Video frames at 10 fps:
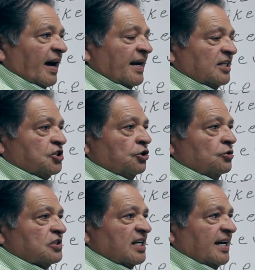and it
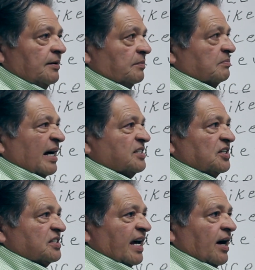usually makes
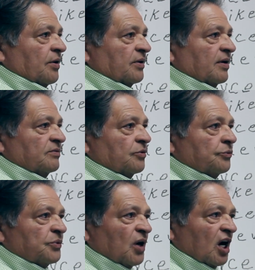a sound of
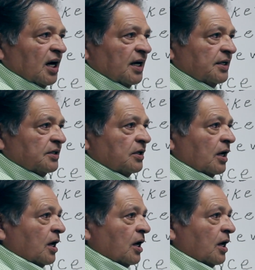run